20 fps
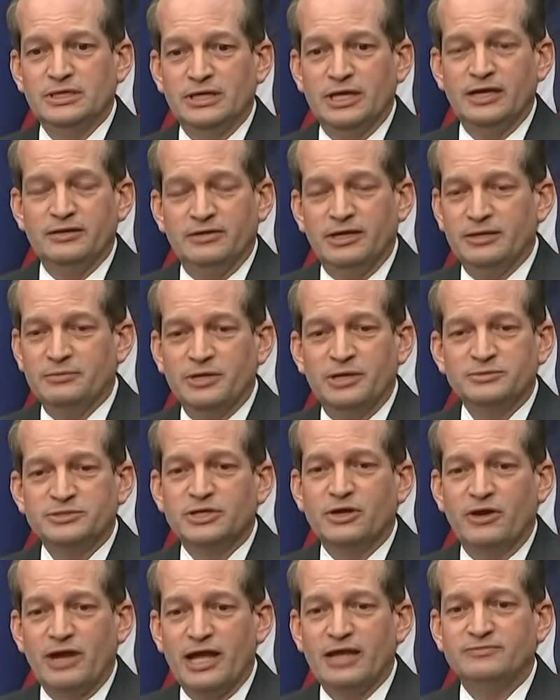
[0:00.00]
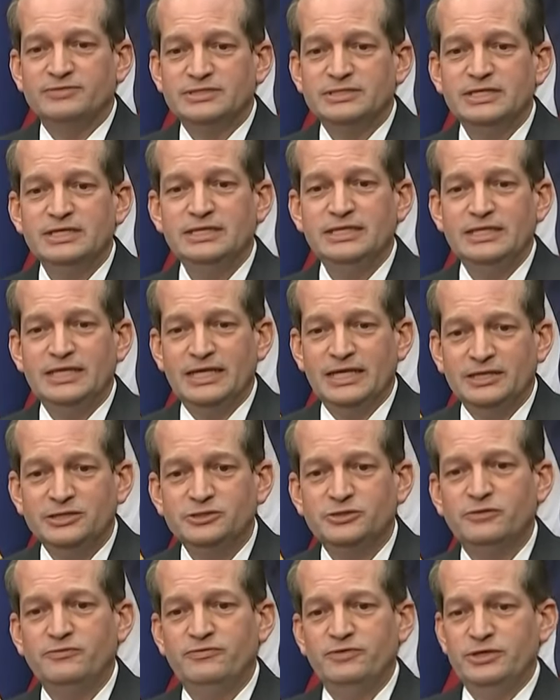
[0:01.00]
I've seen the
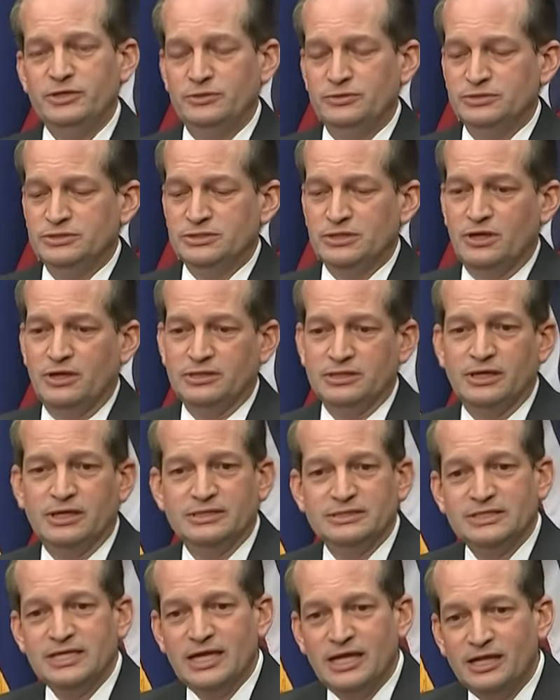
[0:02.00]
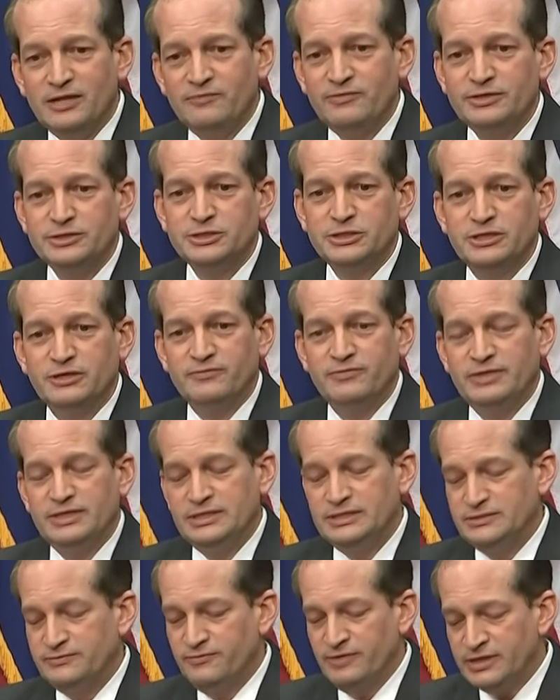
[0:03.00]
interviews on television of
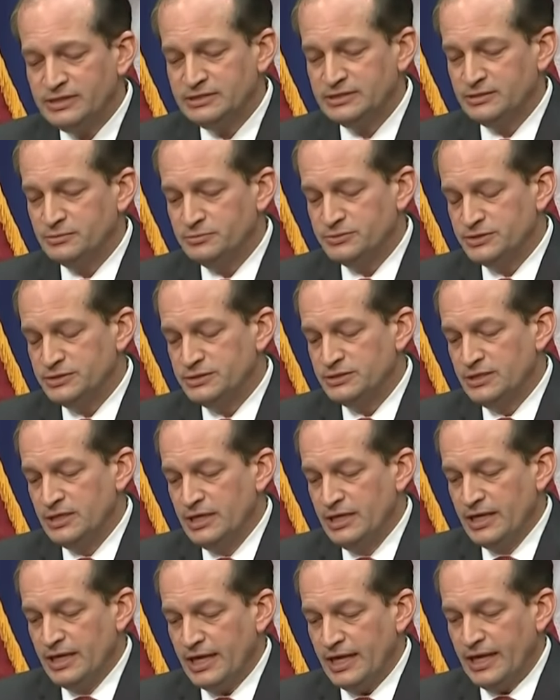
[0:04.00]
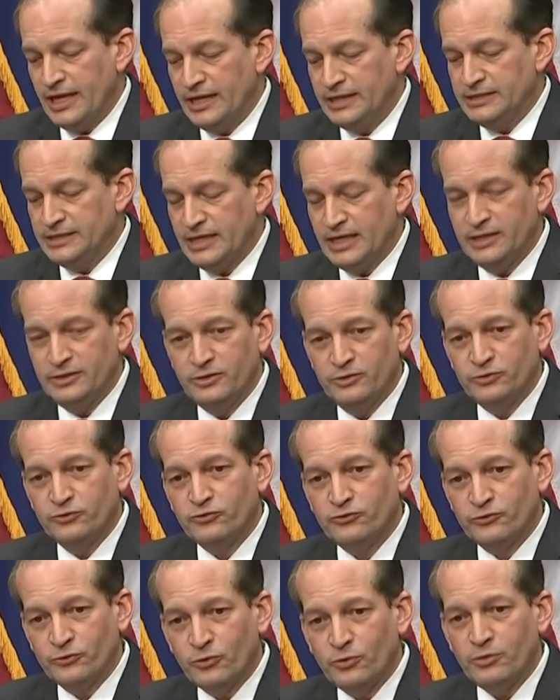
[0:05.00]
these victims and their
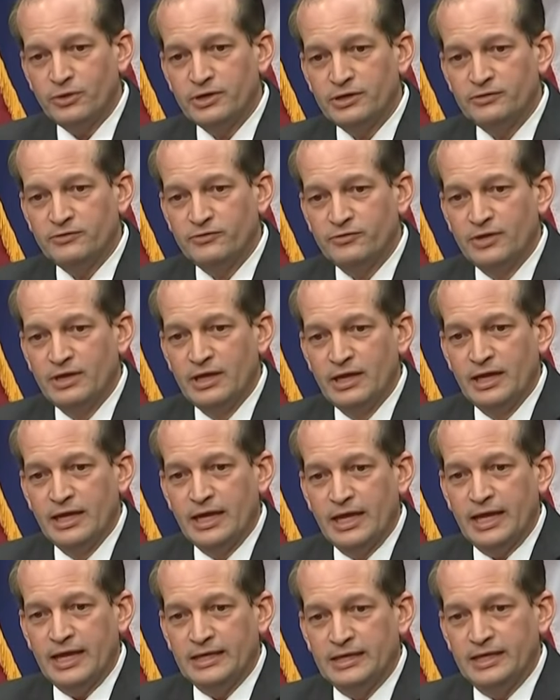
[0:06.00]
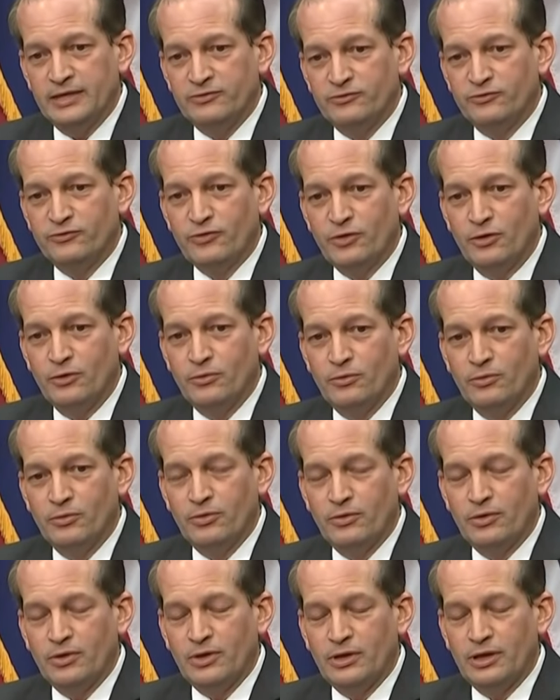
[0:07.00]
stories. And so
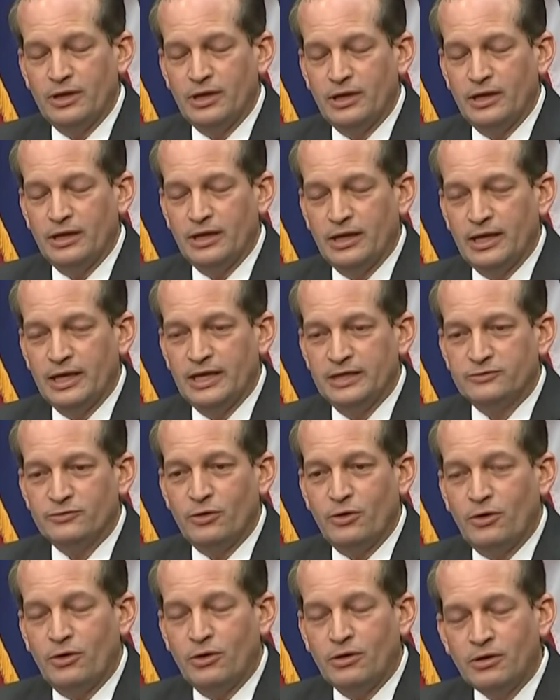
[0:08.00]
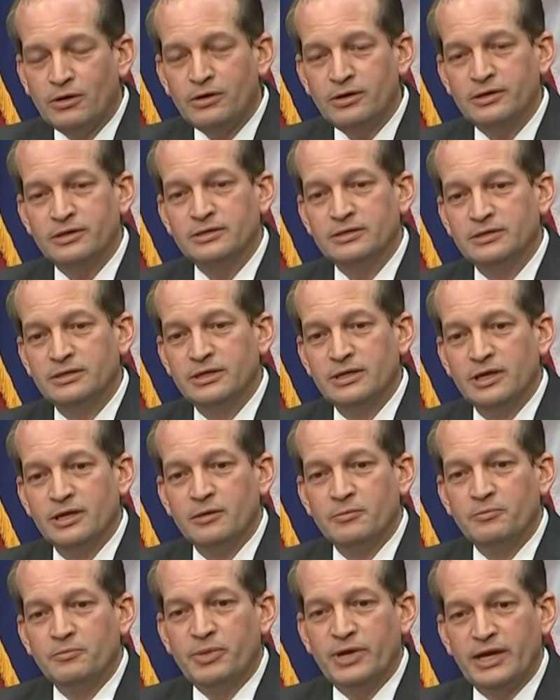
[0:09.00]
it's hard.
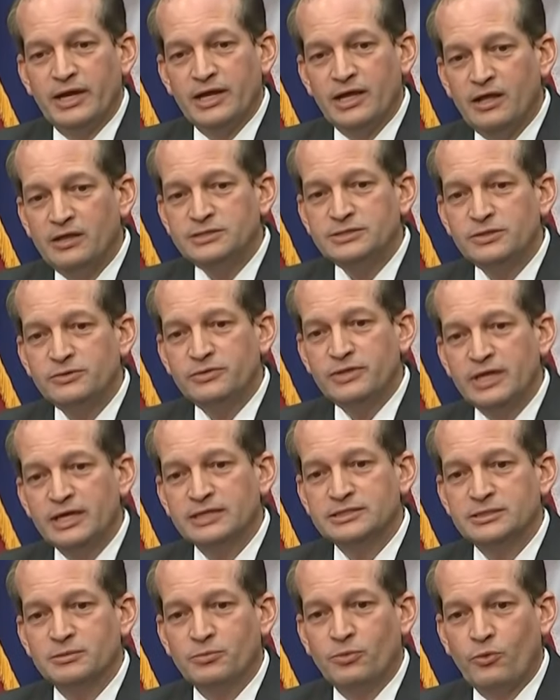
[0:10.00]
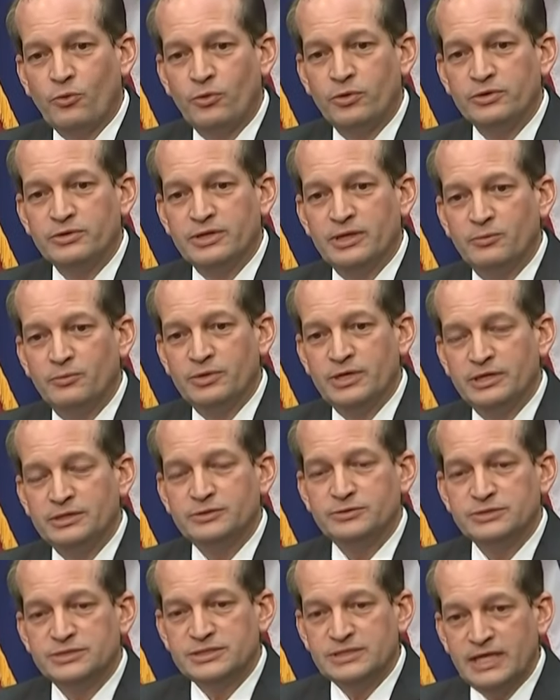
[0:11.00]
But I also think it's important that we
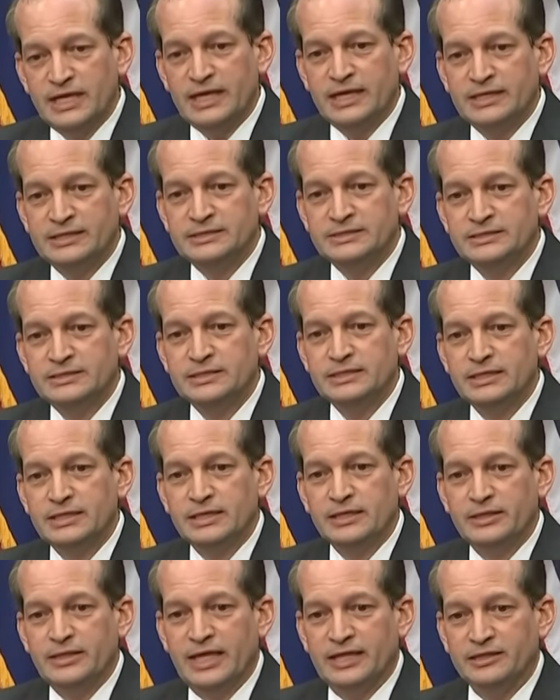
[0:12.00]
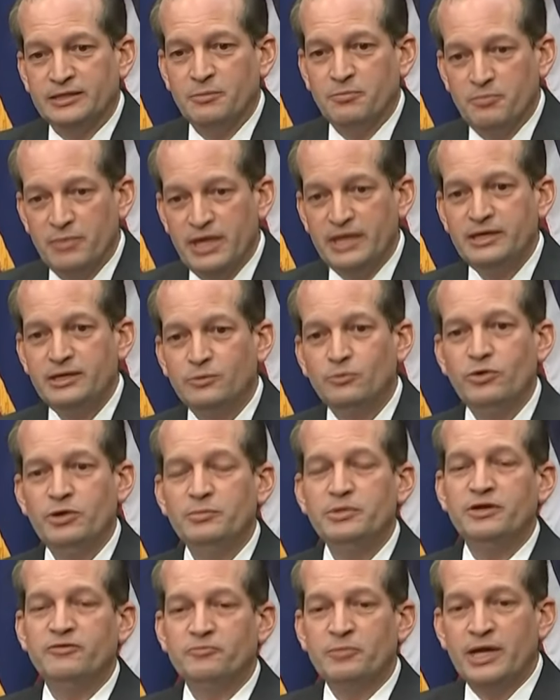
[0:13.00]
understand that the men and
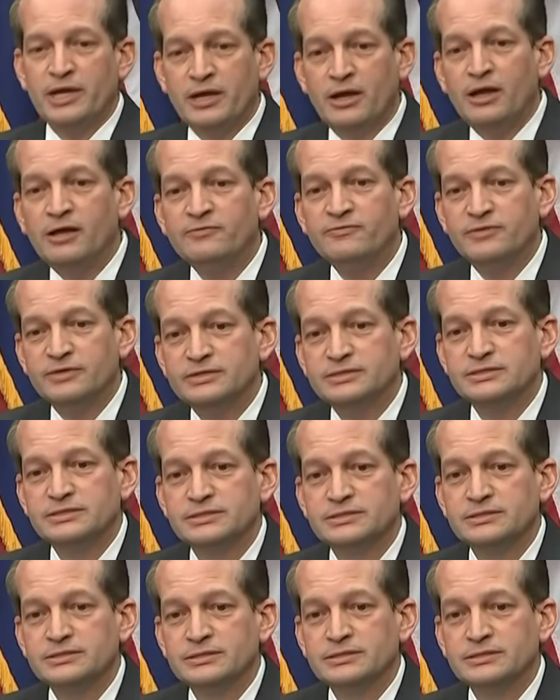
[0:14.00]
women of my office,